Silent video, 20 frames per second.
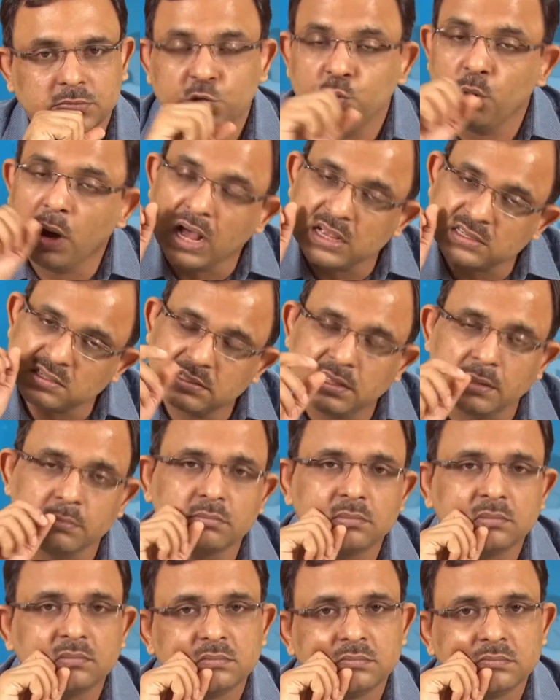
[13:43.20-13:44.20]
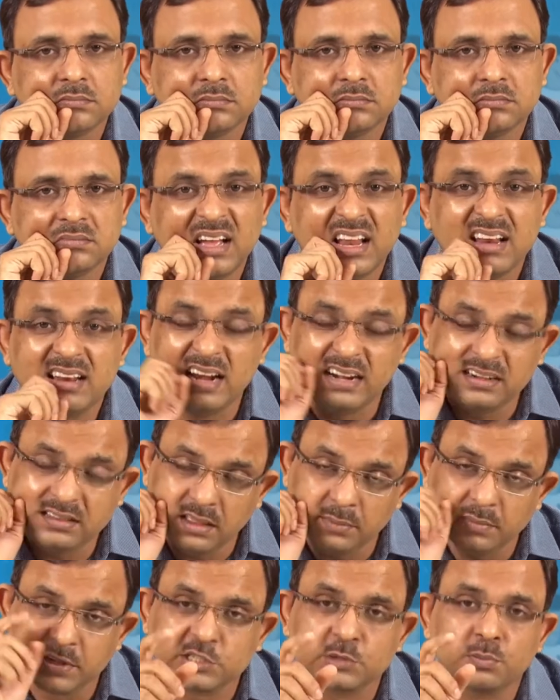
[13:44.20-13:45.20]
You ask them, let
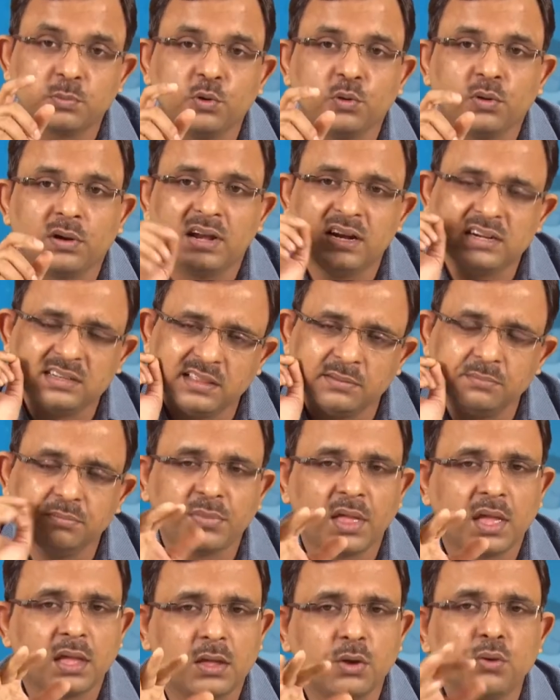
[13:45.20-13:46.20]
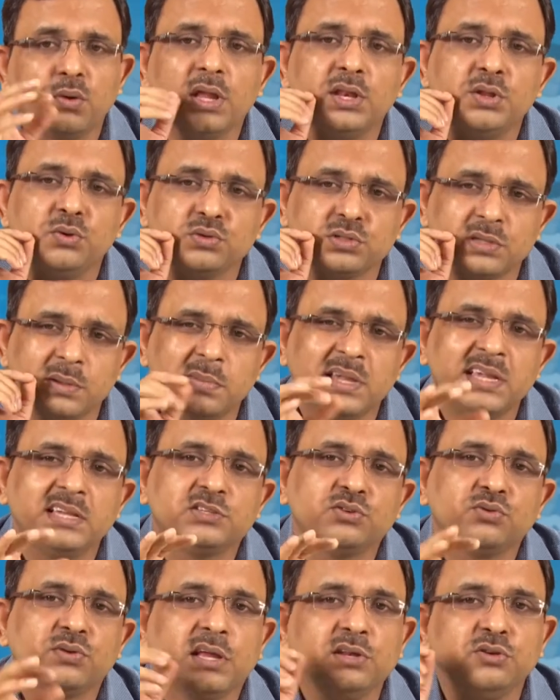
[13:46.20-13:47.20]
them explore, let them think. You can use
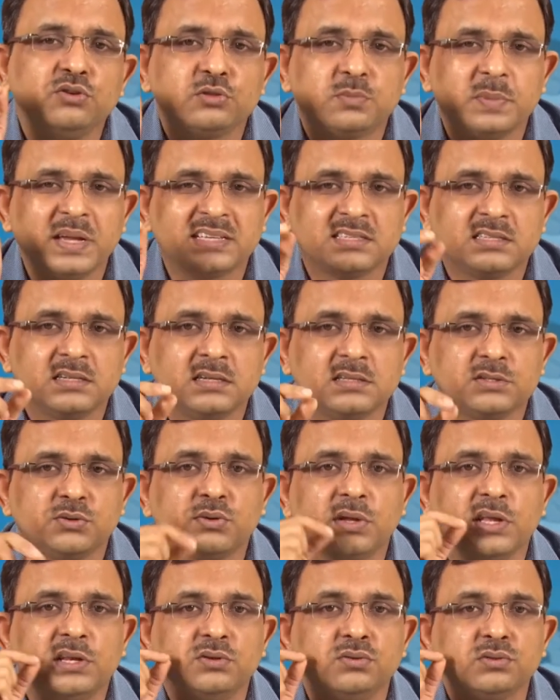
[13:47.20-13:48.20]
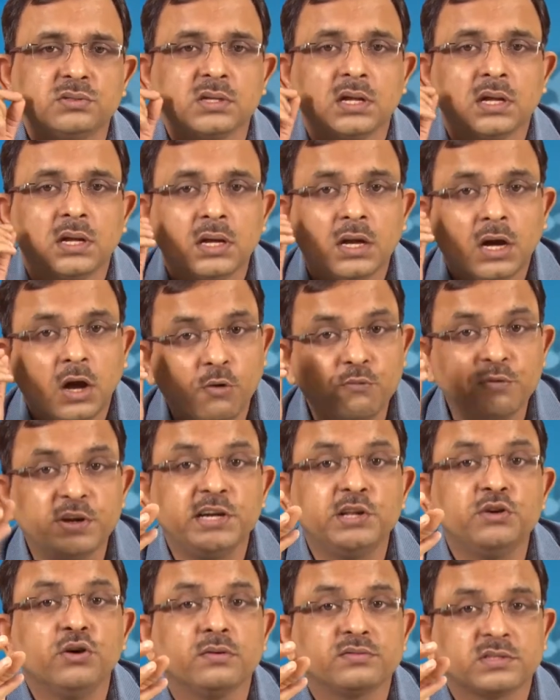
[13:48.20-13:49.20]
image, you can use pictures, you can use a
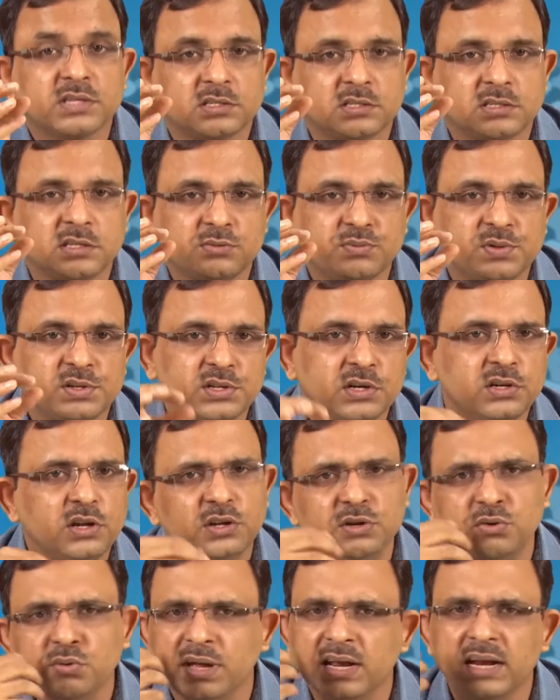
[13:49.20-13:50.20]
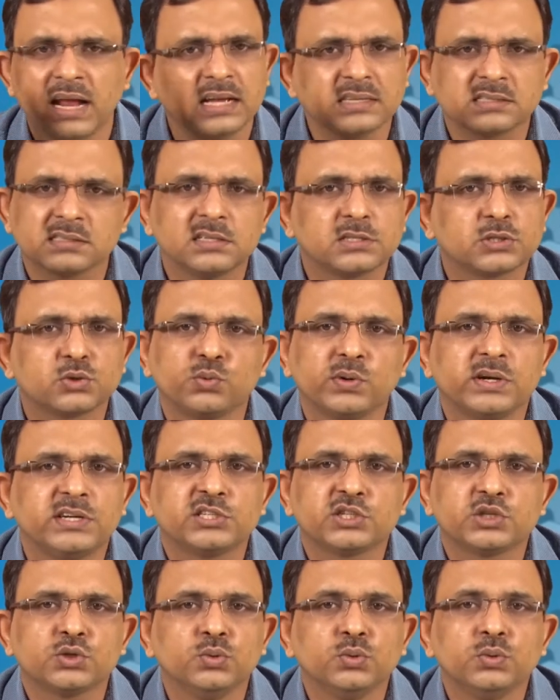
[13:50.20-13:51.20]
video of such situation, or you can ask the
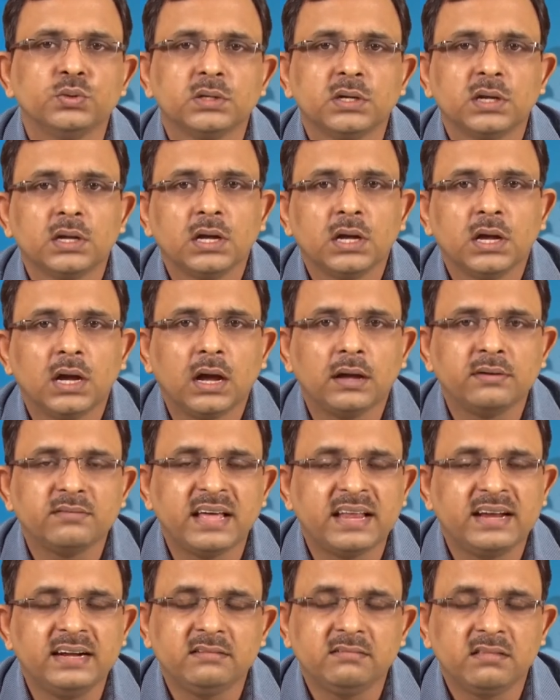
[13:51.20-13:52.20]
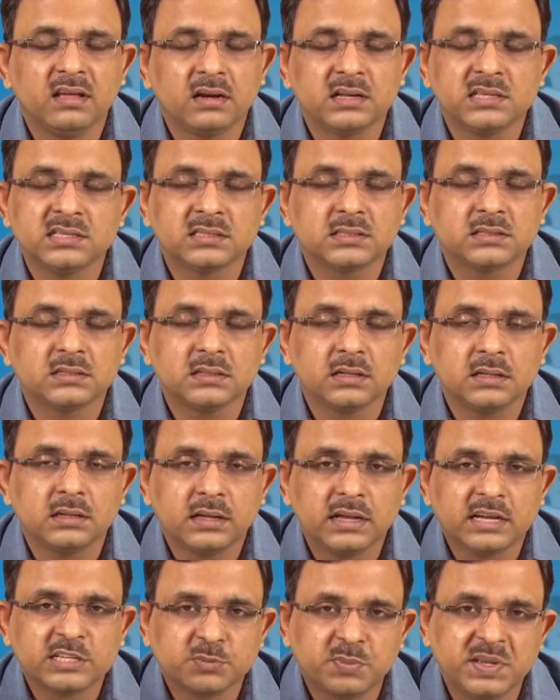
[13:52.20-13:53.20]
students to narrate their
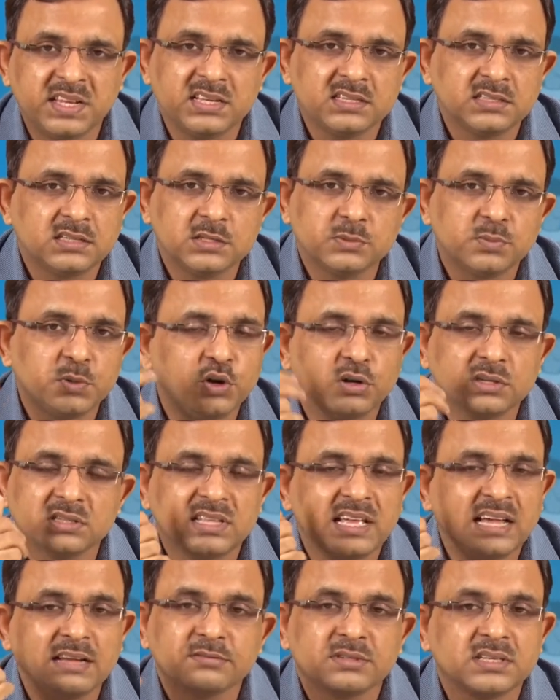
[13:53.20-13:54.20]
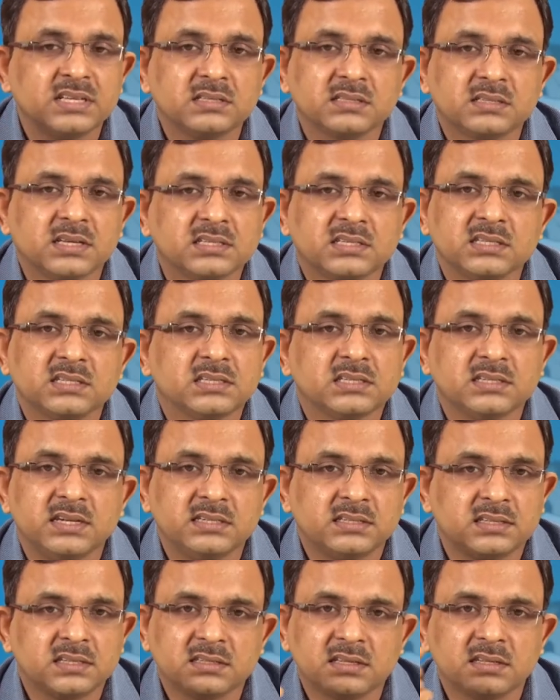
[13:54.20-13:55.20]
experiences because they have seen such
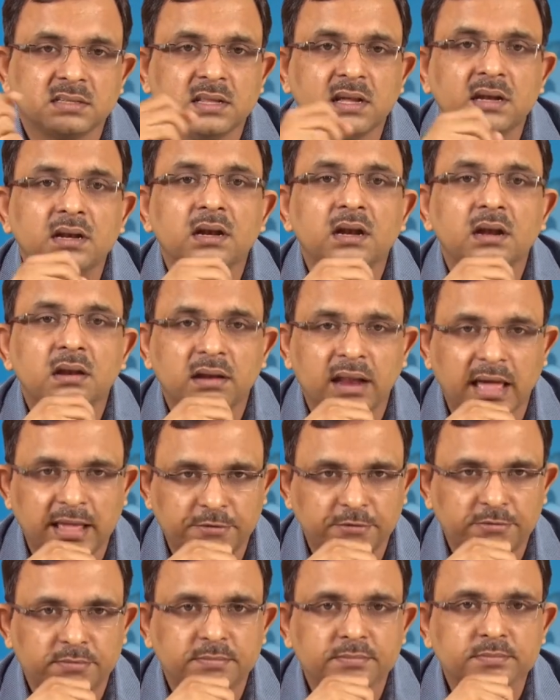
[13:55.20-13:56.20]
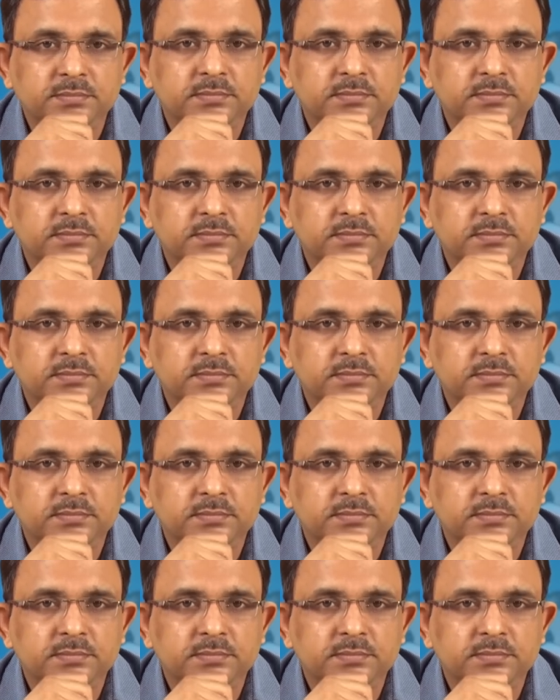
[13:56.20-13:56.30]
incidences in their life.